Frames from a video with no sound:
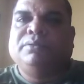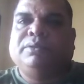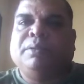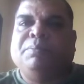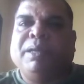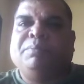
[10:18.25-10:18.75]

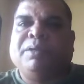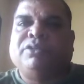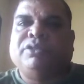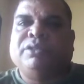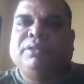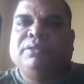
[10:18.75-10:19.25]
the big
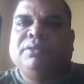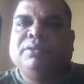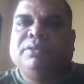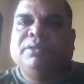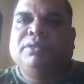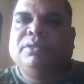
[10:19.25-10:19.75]
picture
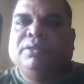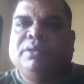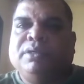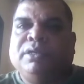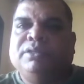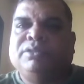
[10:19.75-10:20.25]

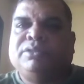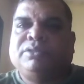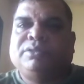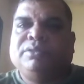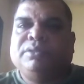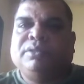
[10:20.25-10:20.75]
is
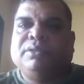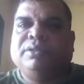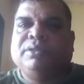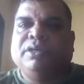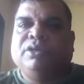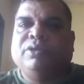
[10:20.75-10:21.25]

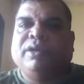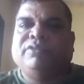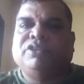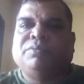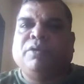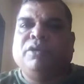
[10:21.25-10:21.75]
here, you have
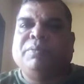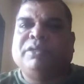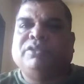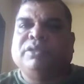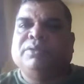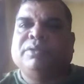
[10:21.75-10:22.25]
the small
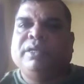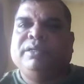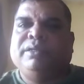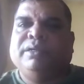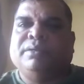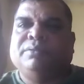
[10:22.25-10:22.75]
picture. Okay,
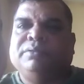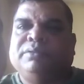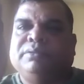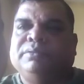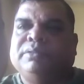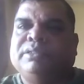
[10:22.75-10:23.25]
here
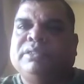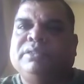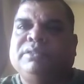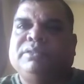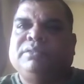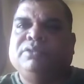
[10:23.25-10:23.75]
this
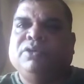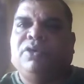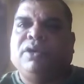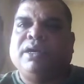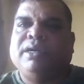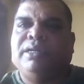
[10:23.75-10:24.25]
is
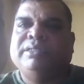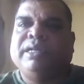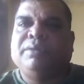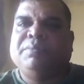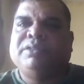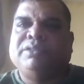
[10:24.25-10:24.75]
your
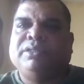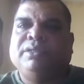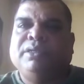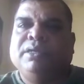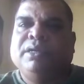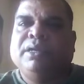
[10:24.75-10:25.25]
undesired picture
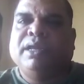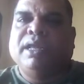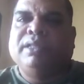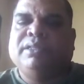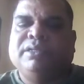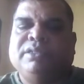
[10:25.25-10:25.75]

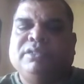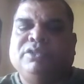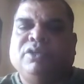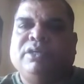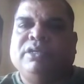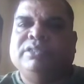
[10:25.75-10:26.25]
and this is
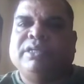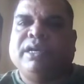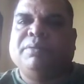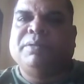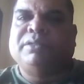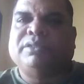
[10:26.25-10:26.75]
your
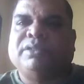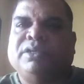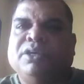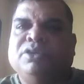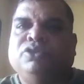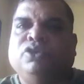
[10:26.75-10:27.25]
desired picture.
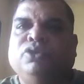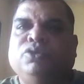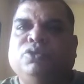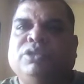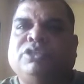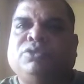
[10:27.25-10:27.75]
So you
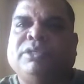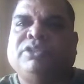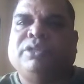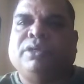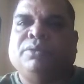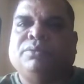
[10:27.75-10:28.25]
do the swish
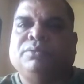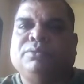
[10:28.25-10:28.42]
now.